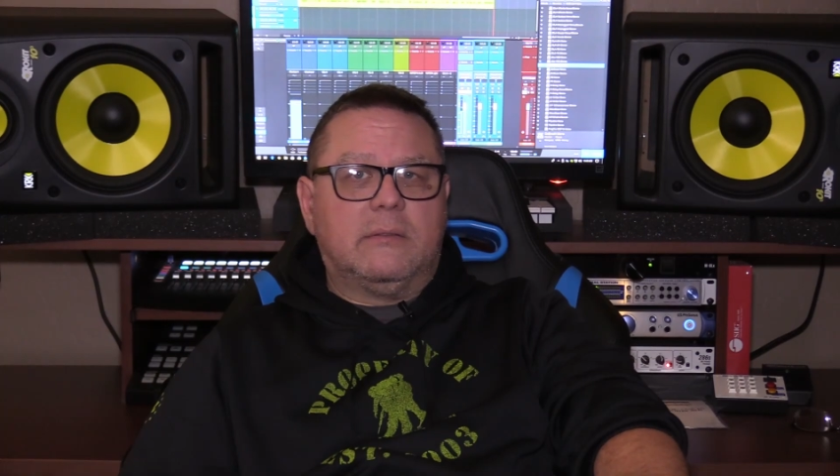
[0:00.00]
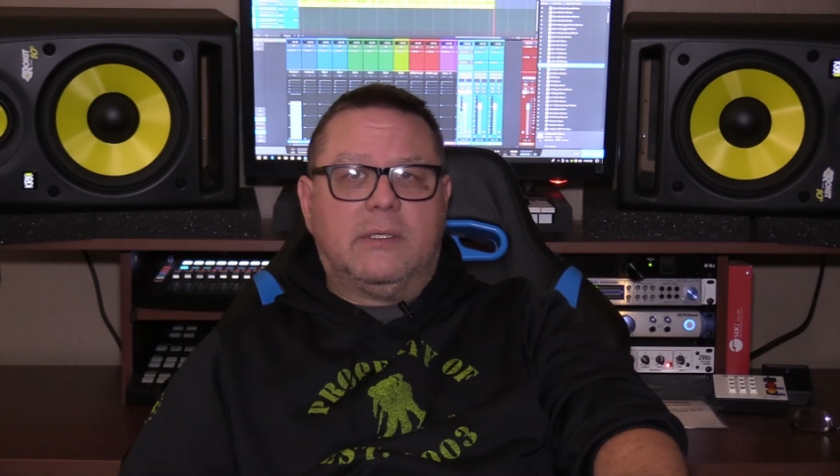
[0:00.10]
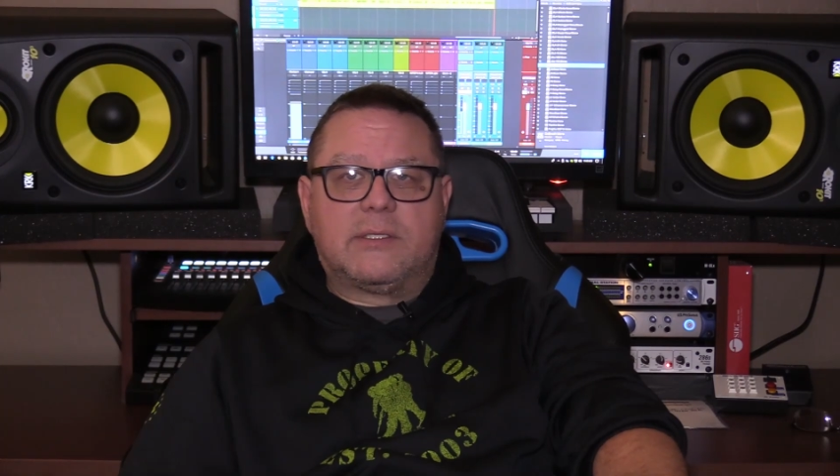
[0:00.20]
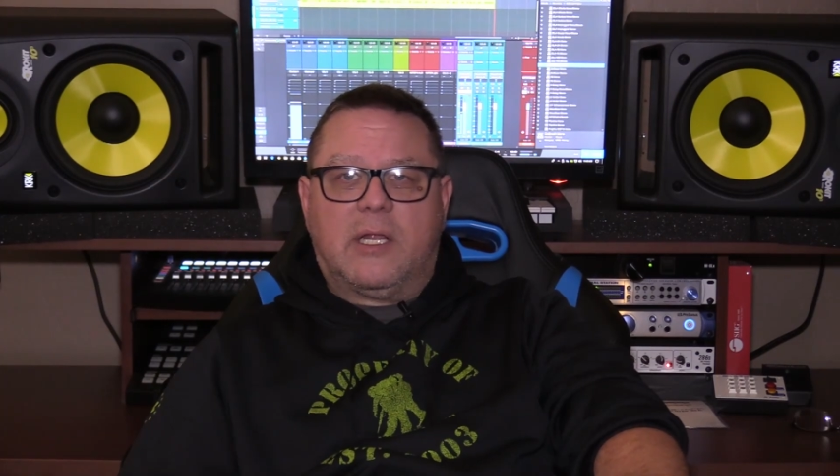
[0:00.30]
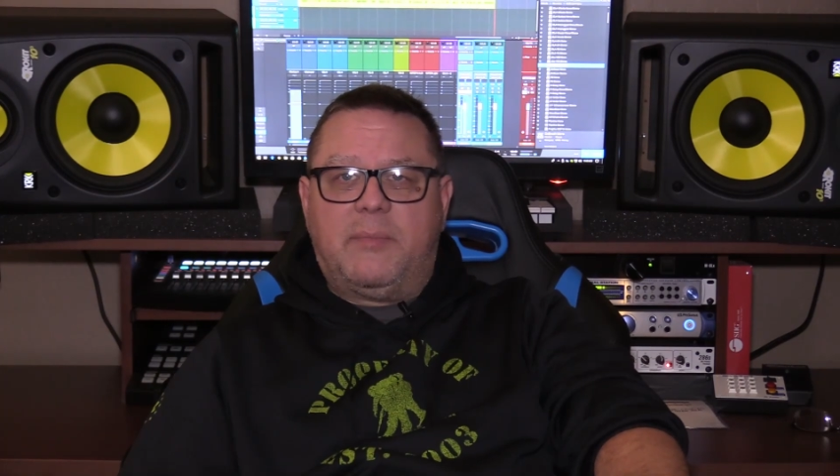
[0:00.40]

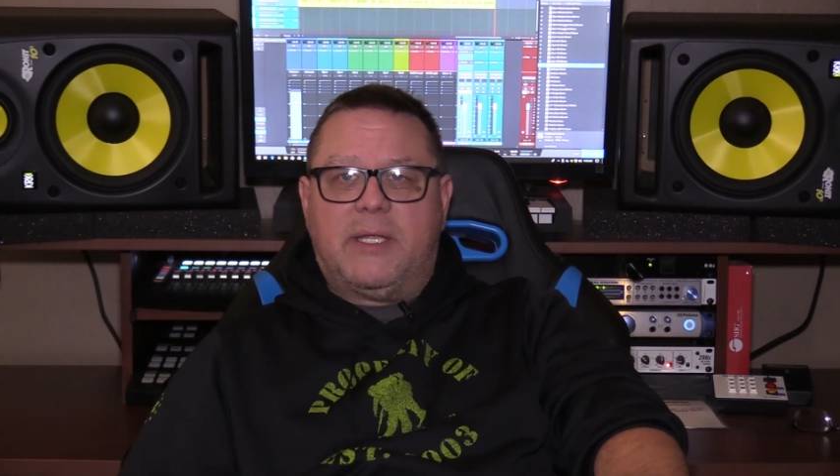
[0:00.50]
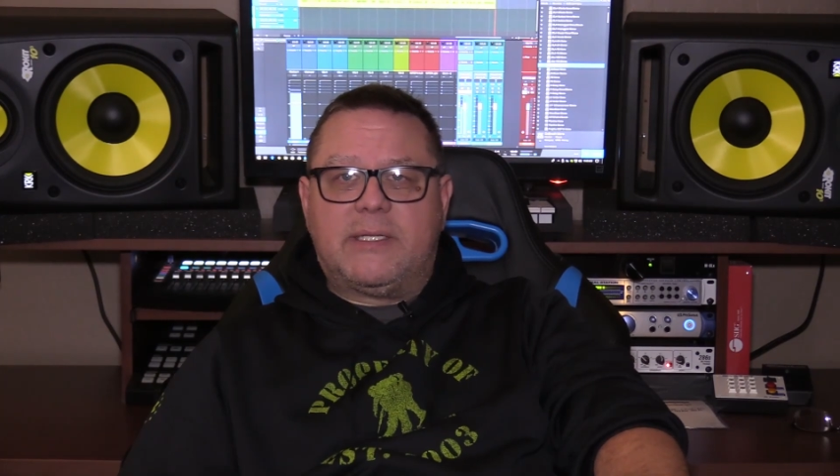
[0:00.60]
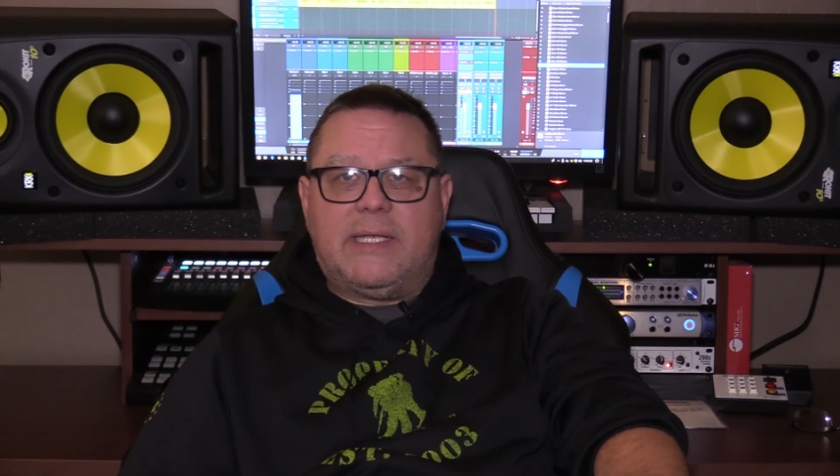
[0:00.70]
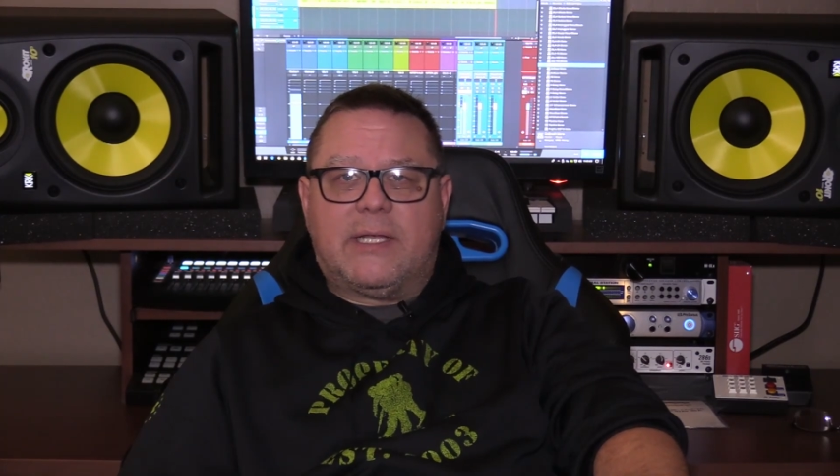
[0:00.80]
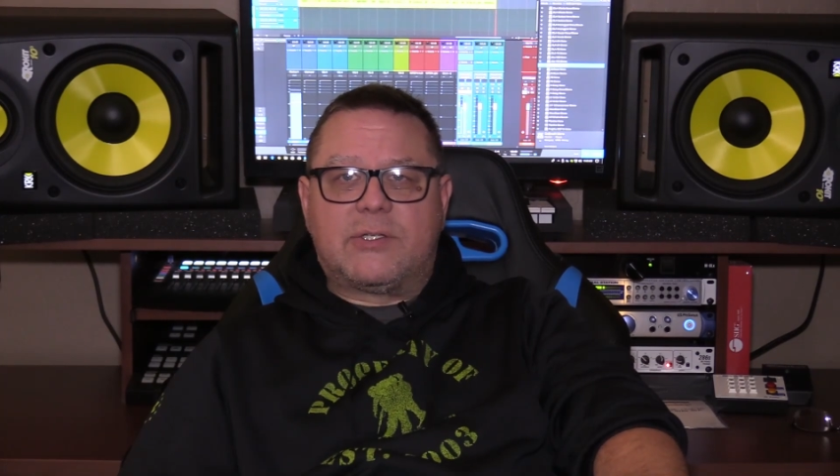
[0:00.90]
It's going to be a
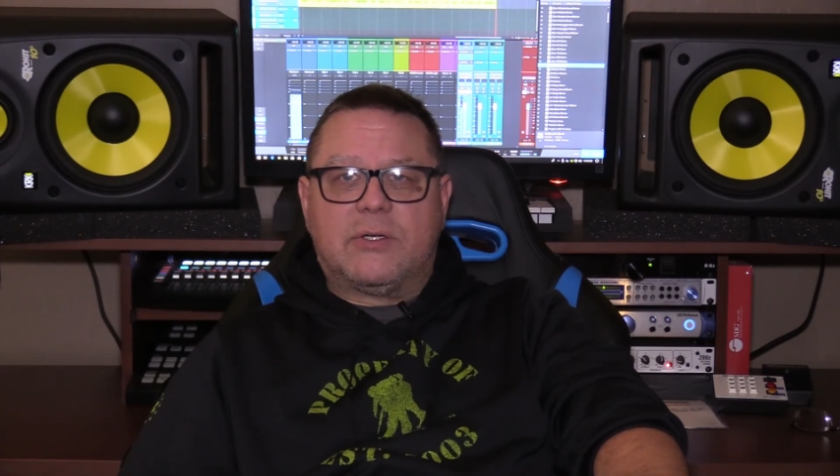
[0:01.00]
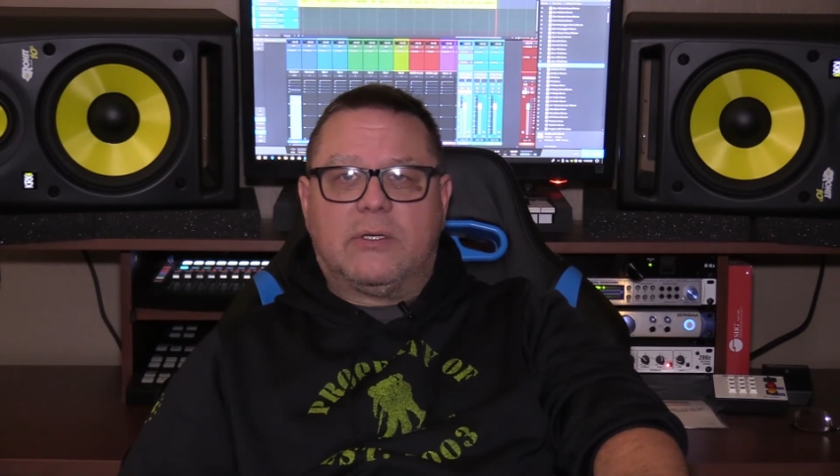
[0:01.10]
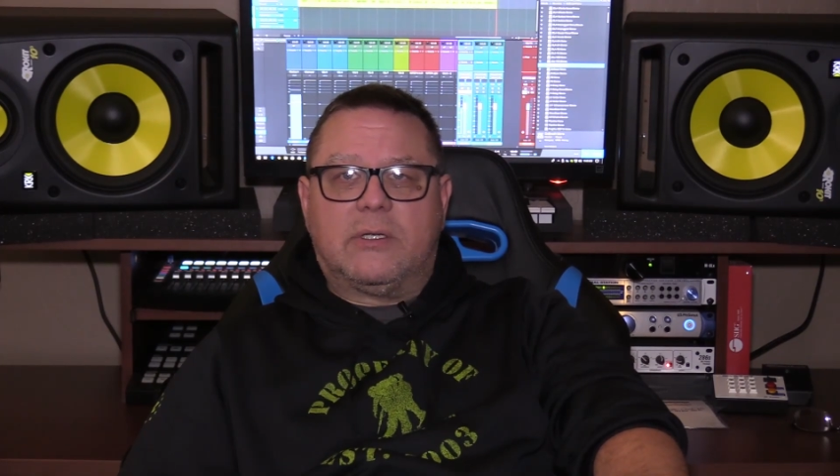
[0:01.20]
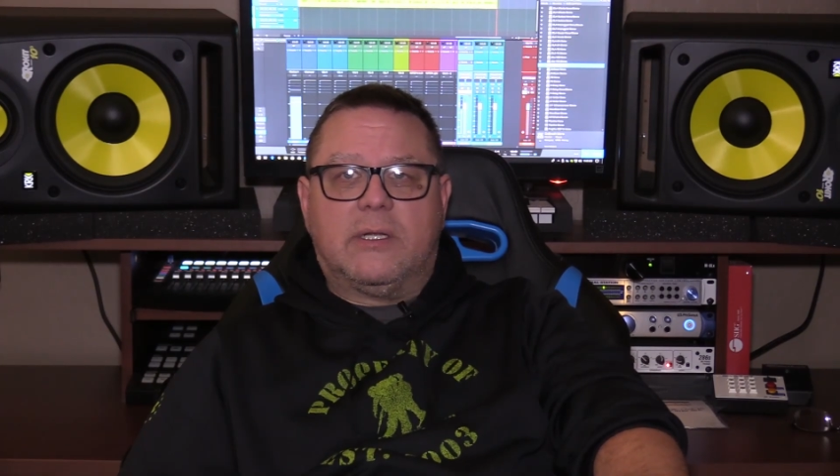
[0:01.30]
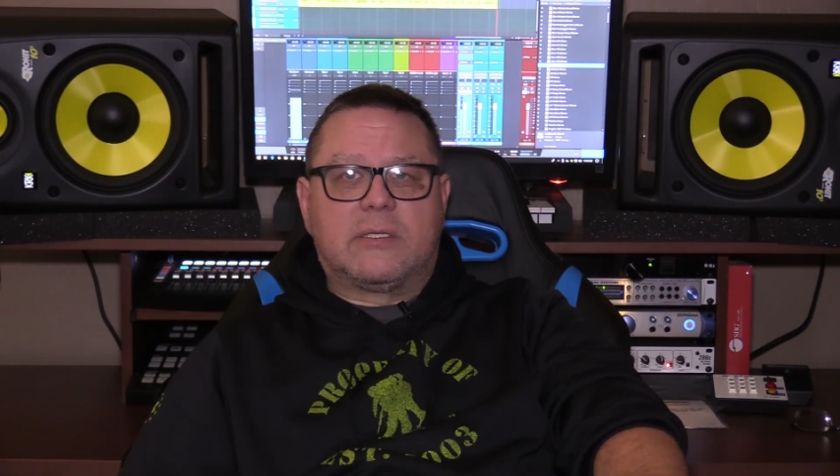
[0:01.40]

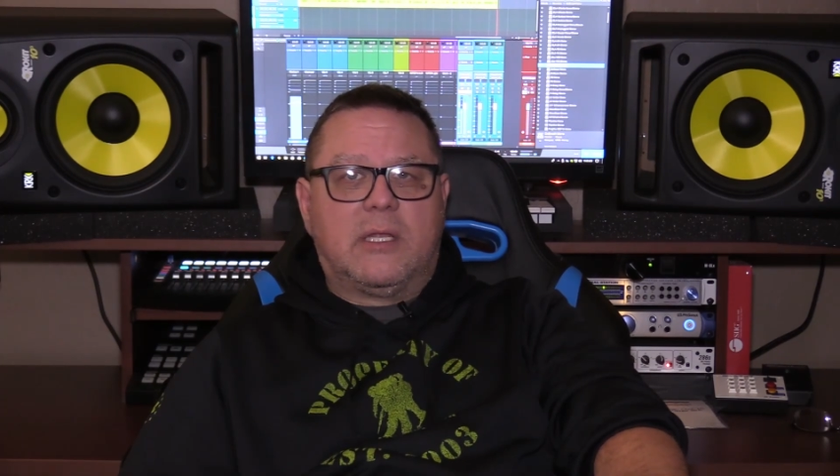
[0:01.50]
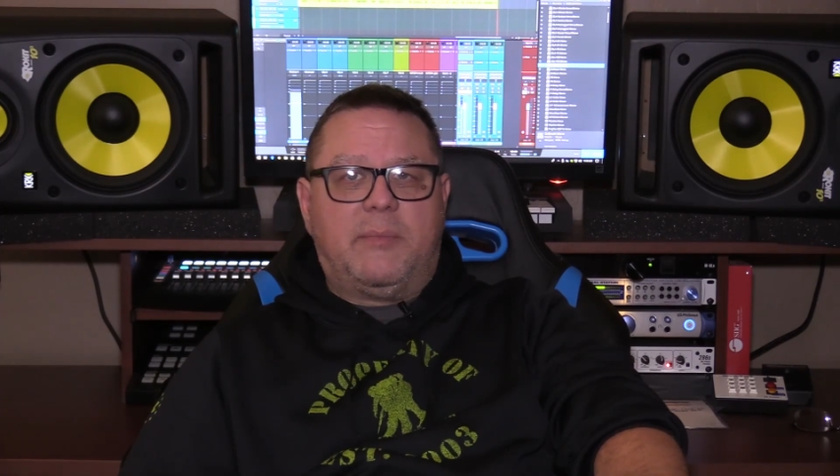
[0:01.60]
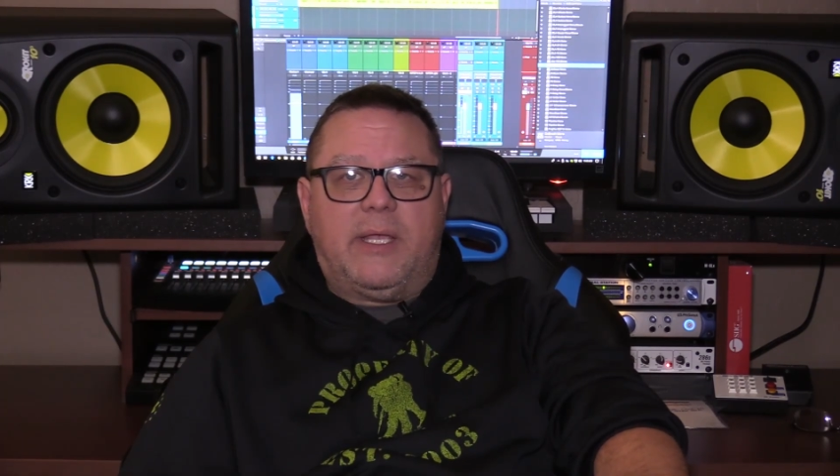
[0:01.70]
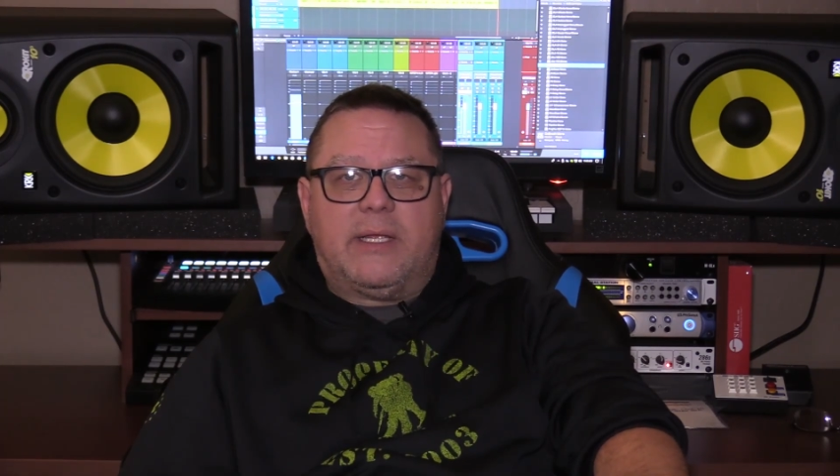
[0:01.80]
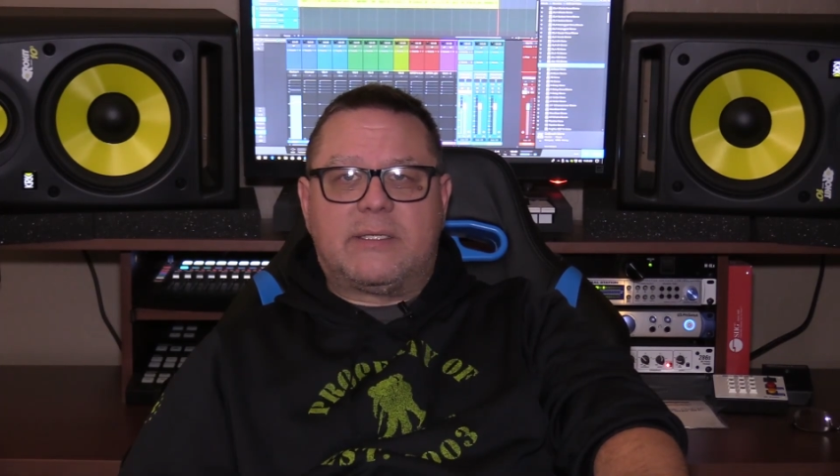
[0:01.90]
de-esser. It's going to
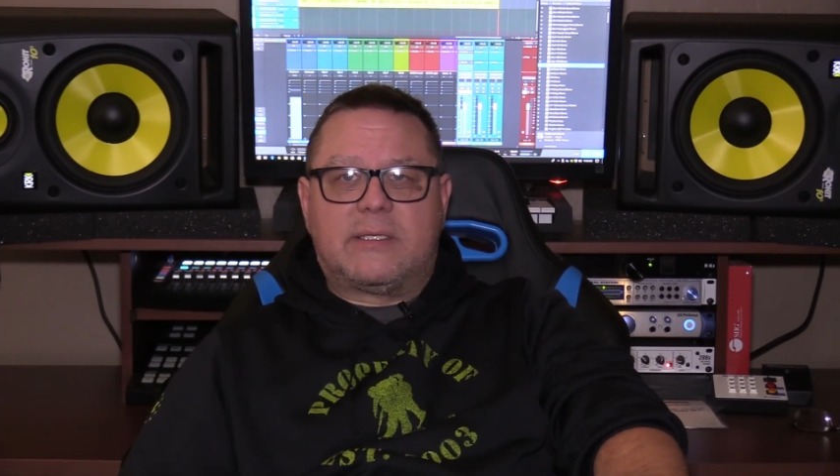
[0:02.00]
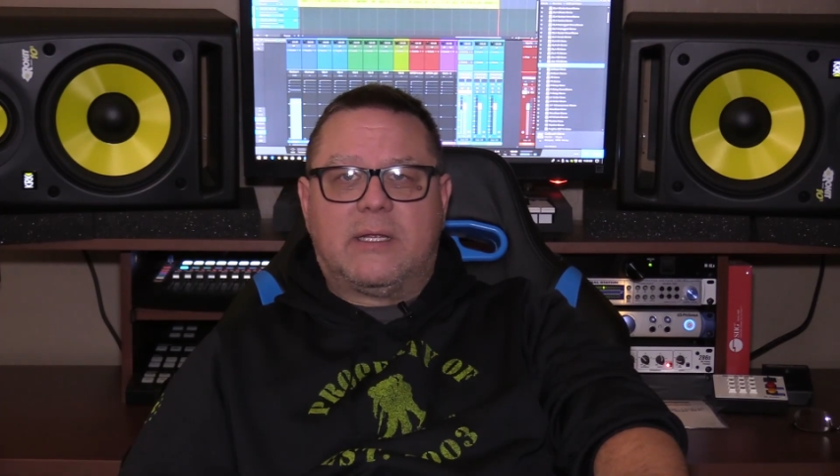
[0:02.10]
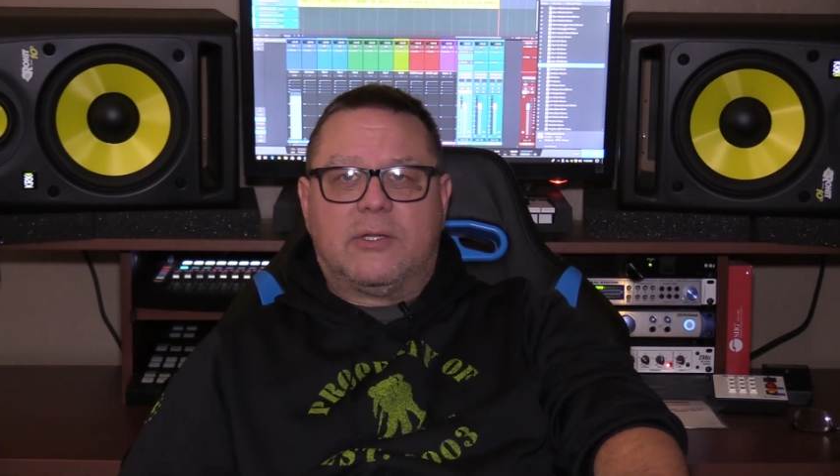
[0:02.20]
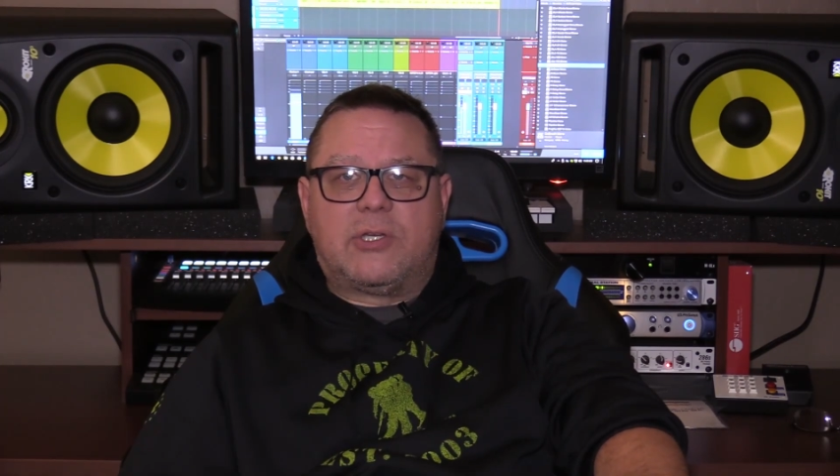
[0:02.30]
be an SSL